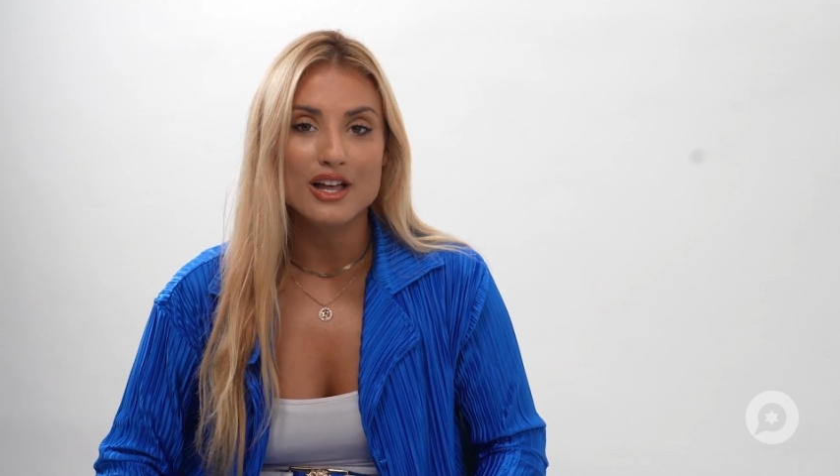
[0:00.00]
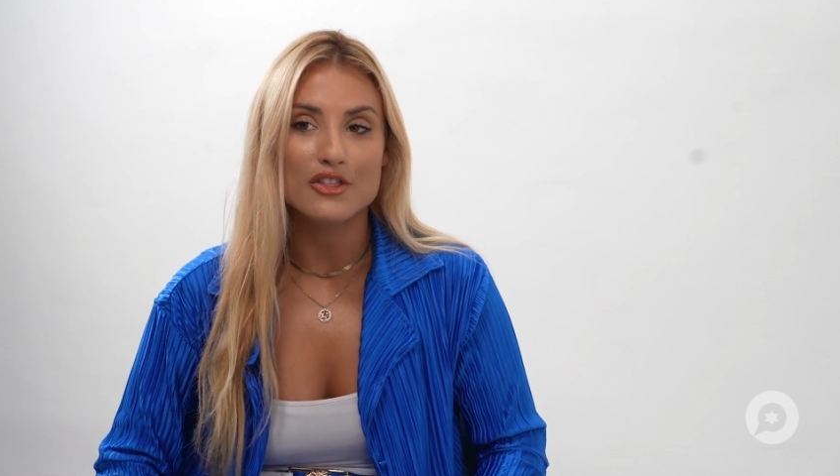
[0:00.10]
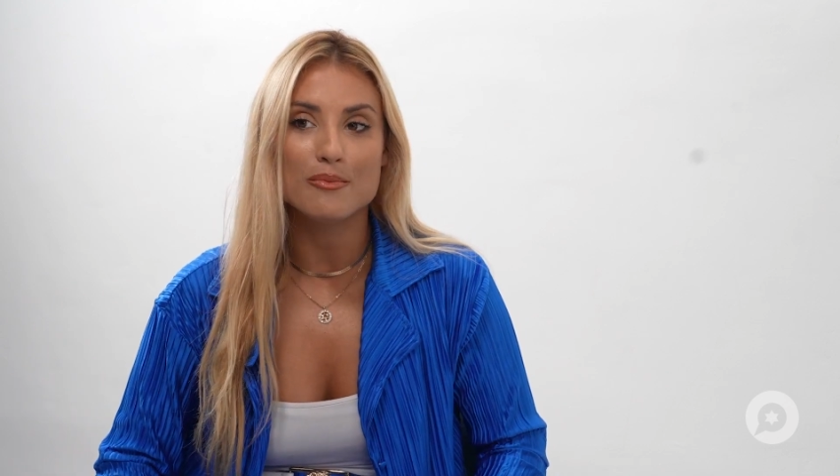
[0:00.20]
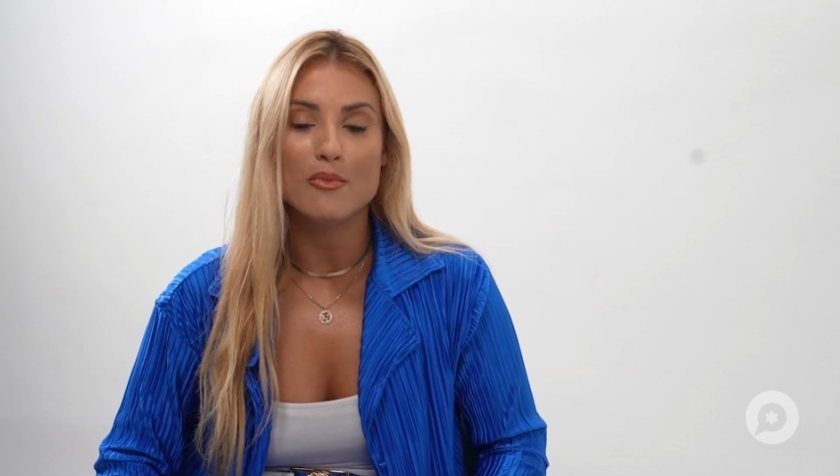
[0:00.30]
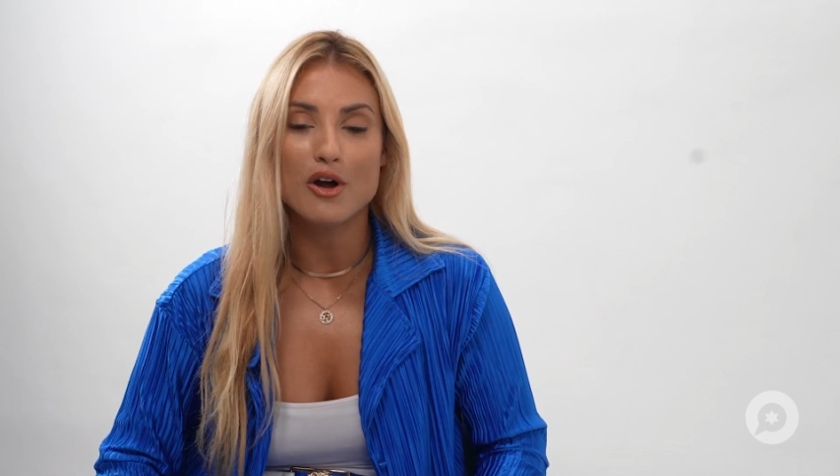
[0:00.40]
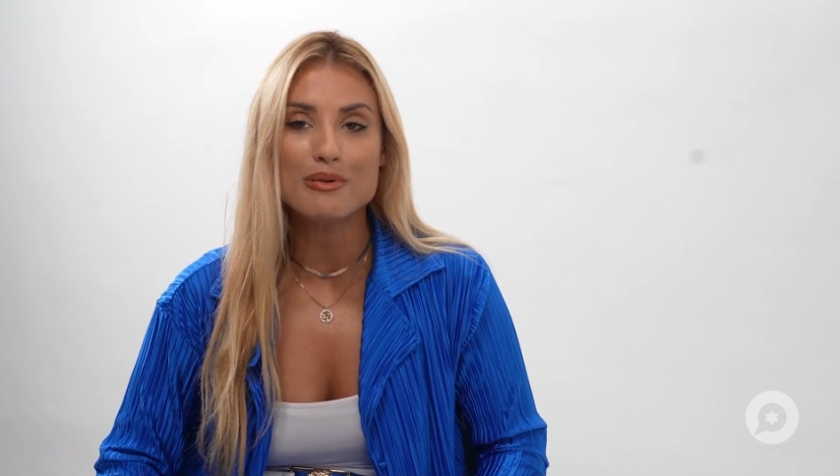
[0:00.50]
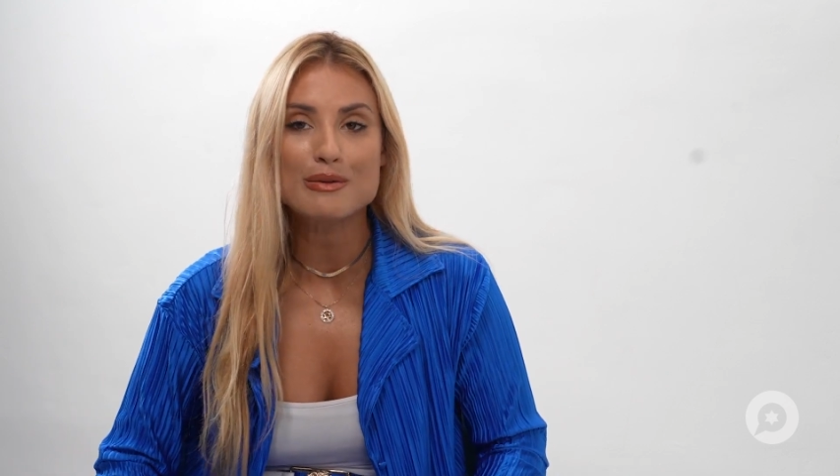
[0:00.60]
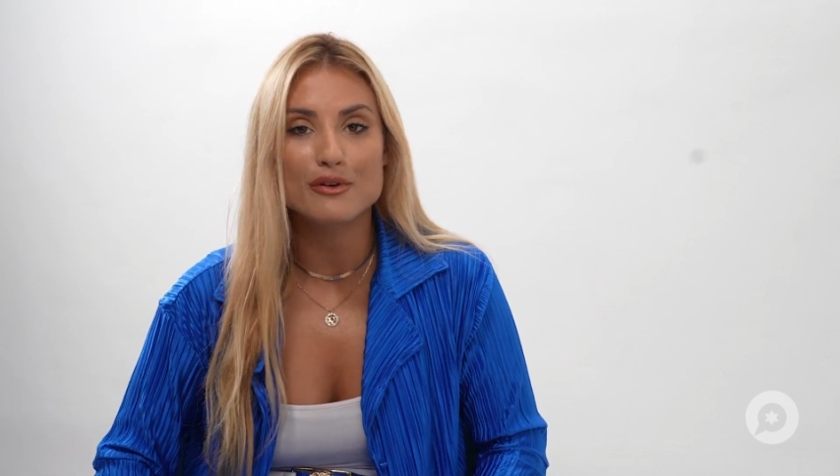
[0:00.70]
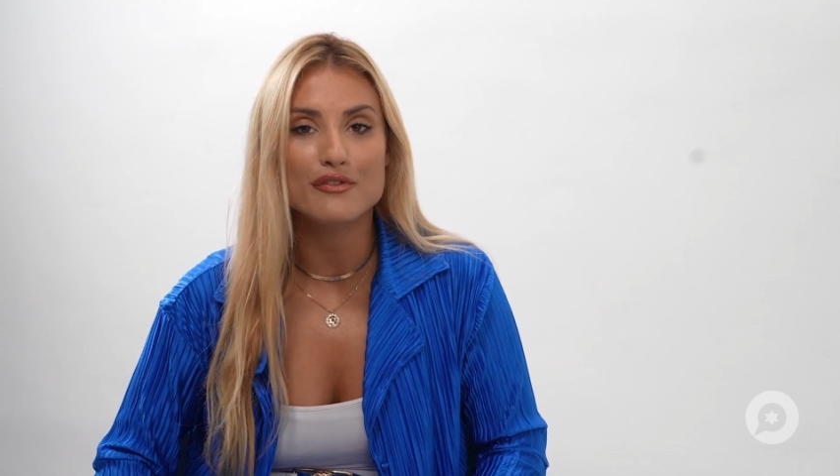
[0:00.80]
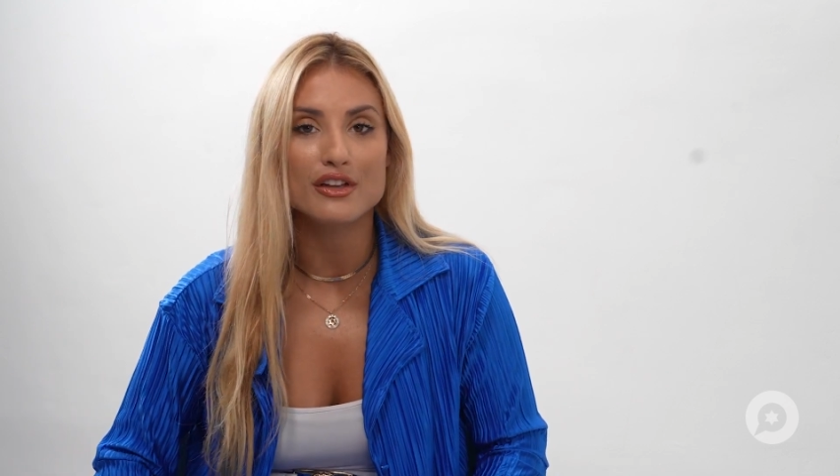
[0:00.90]
the more
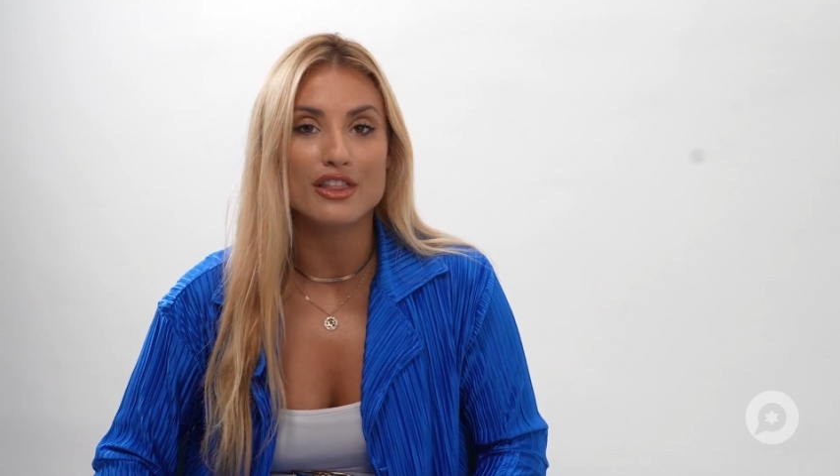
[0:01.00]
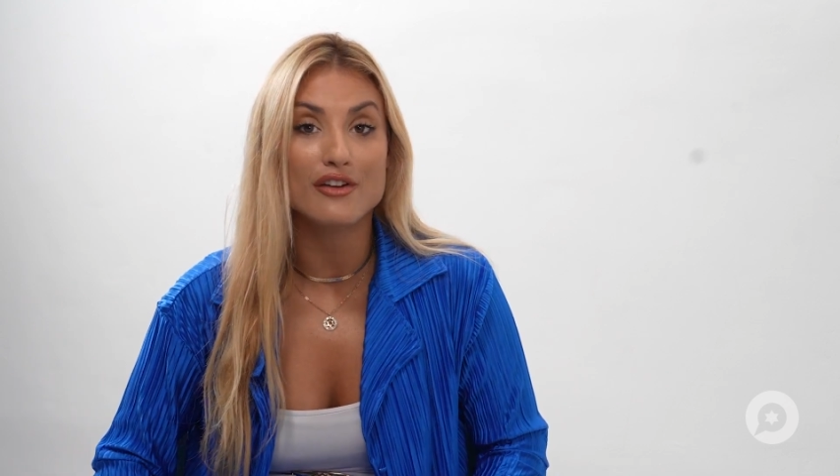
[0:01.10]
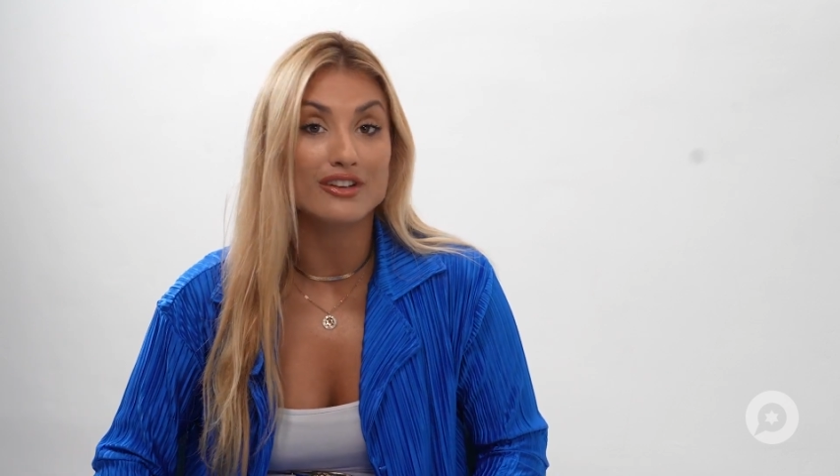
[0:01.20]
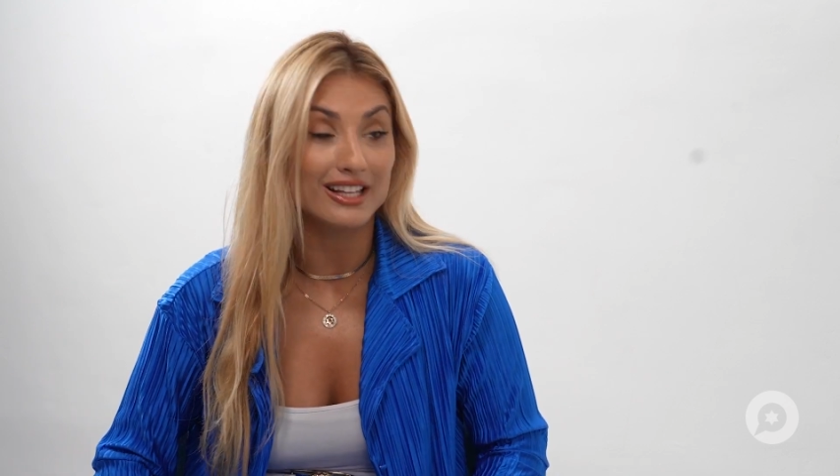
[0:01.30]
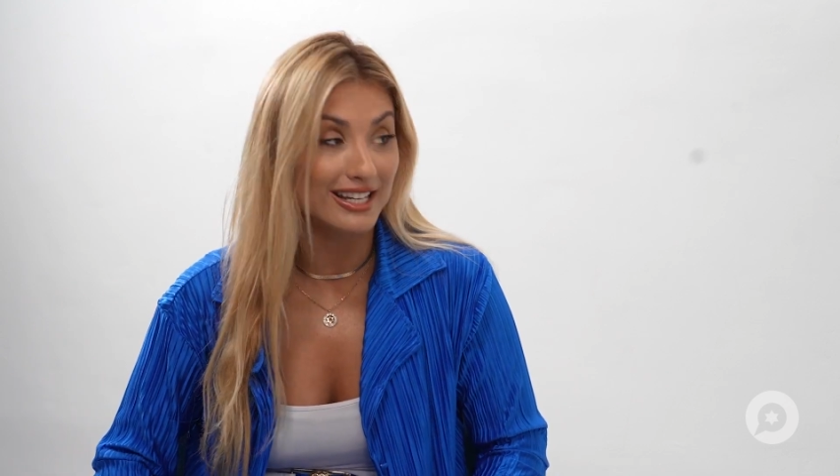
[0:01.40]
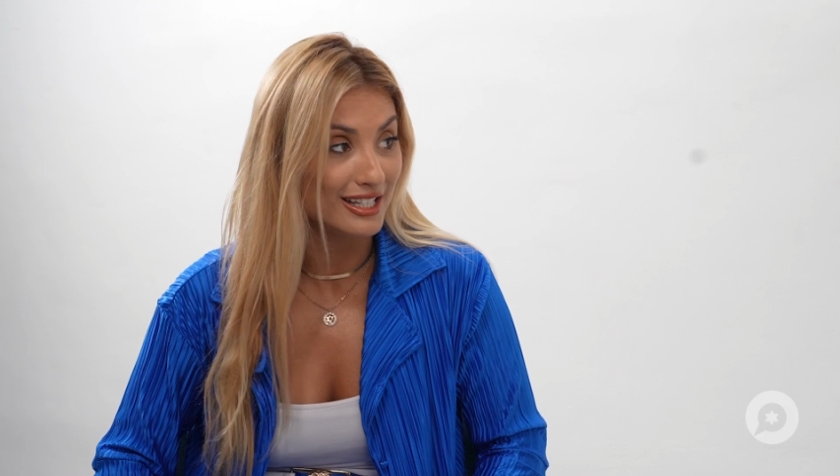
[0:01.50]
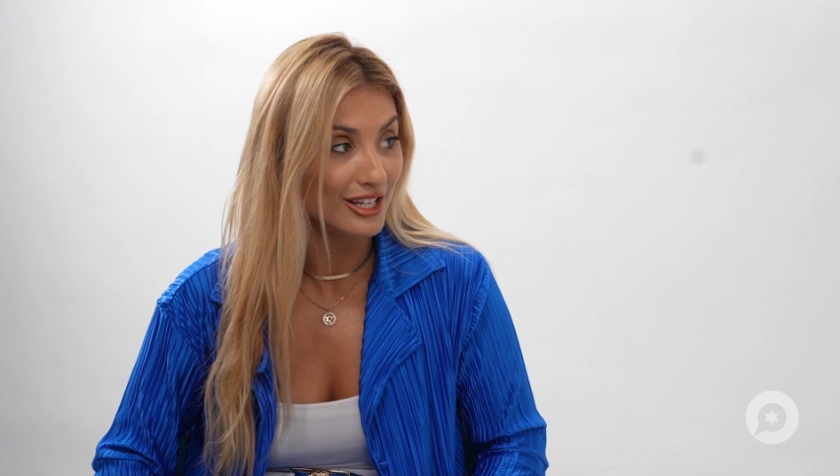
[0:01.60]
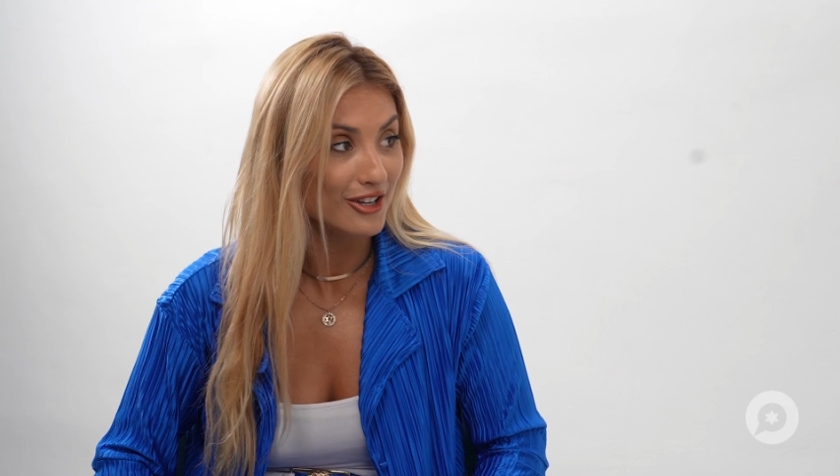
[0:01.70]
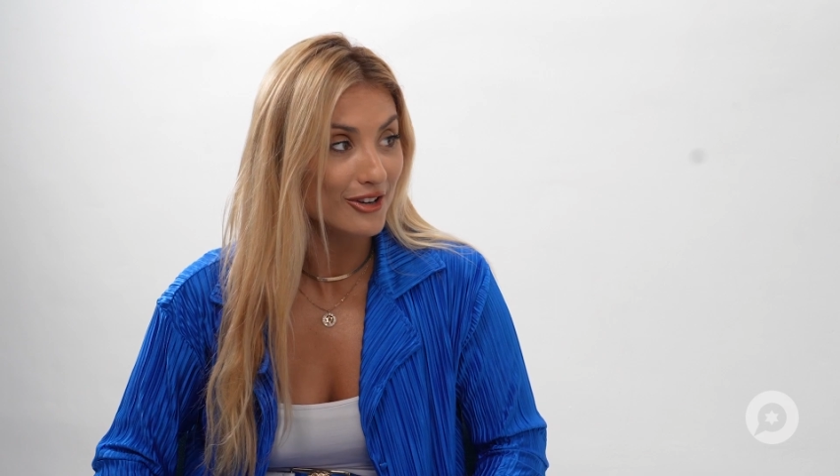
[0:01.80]
people feel they relate to you.